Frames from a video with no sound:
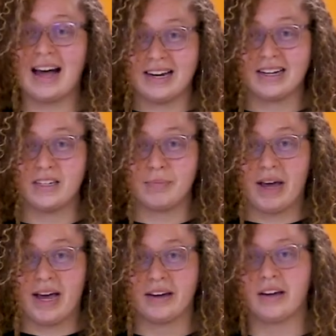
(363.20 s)
ice
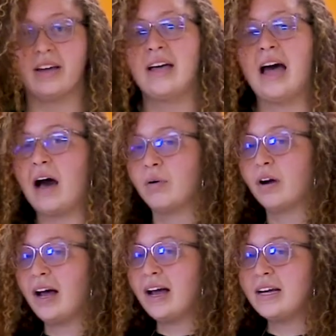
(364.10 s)
bag, our
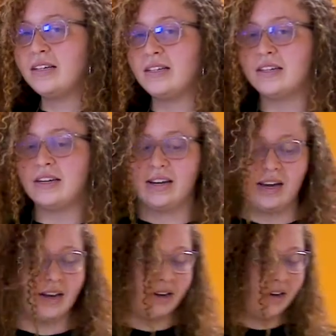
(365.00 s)
ice
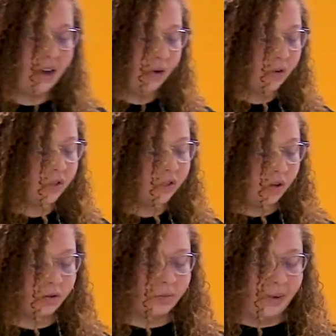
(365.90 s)
and our
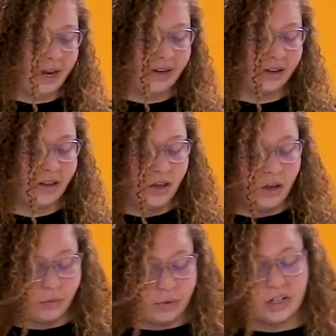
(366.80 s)
salt bag,
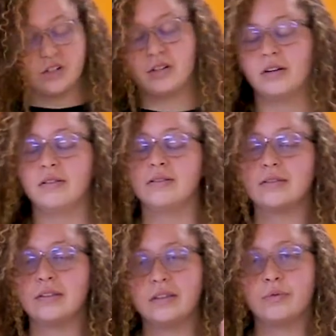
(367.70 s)
which,
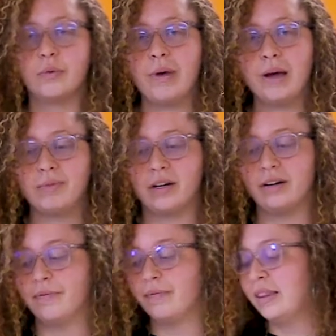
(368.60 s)

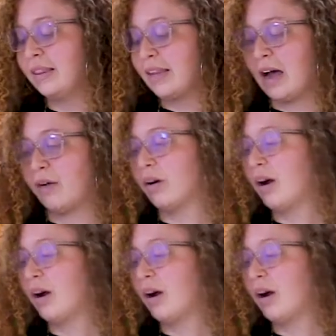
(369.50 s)
remember, our